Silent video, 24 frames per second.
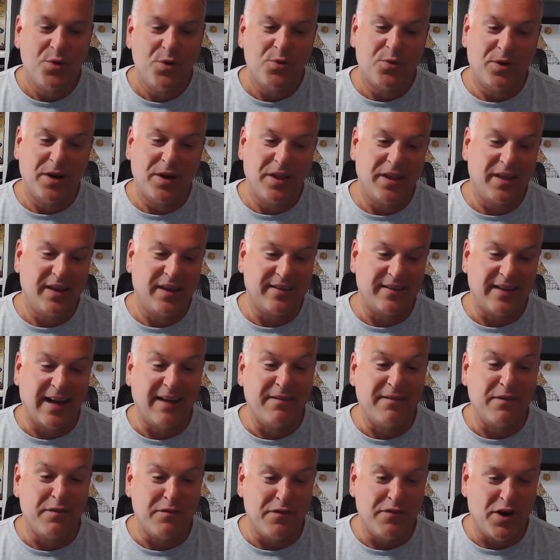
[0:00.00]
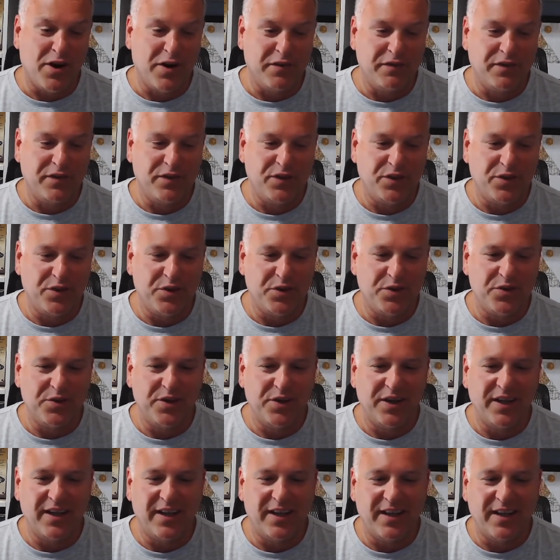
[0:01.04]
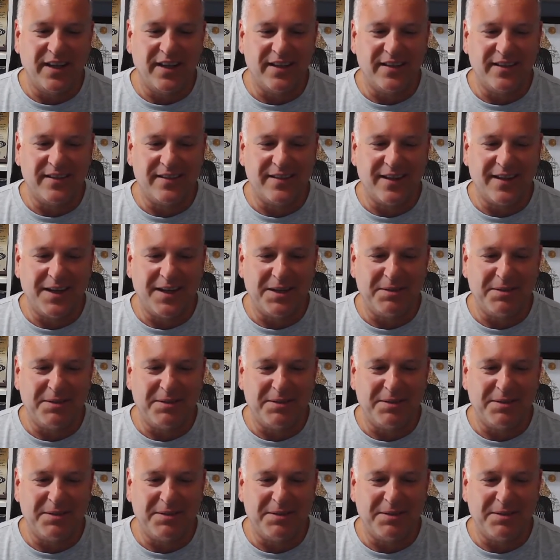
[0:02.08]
One of the things I've evolved to is